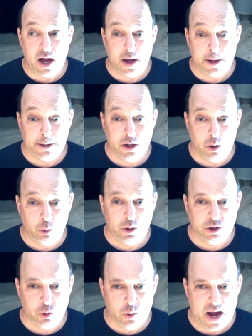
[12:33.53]
uh, you know,
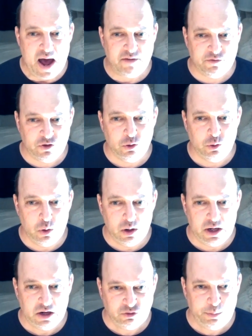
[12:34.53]
you have to
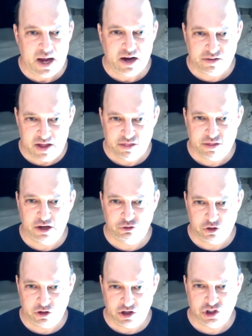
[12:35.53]
expect that things
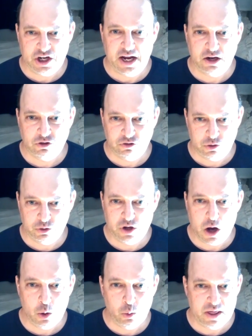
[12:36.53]
are going to change as you
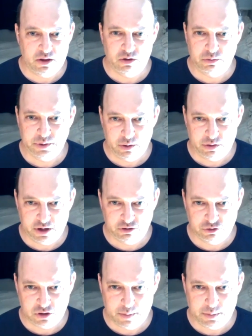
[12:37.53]
go, whether, you know,
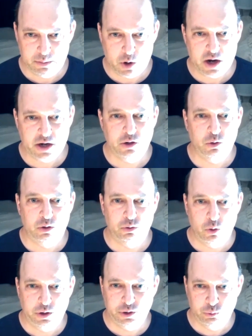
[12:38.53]
things are coming to market or,
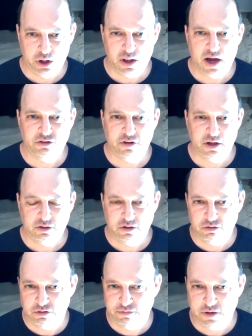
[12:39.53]
or you realize that
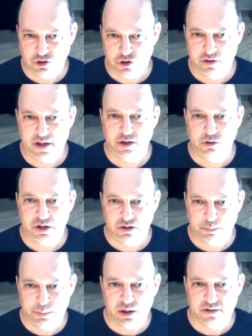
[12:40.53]
there's a feature that you need
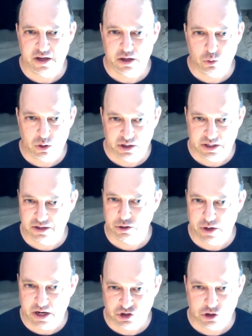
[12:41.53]
to build in or an
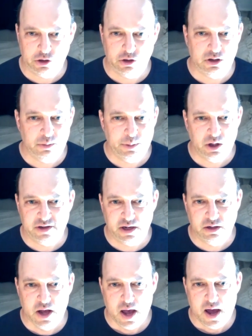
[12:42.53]
integration you need to build
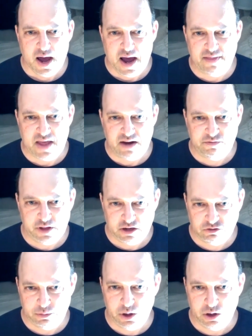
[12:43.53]
in. And that
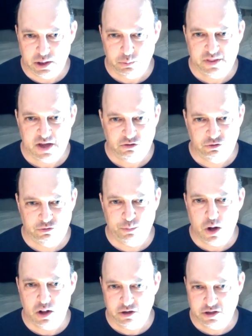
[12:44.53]
flexibility with that
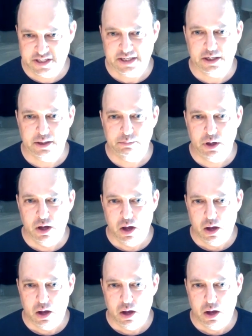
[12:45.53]
smaller team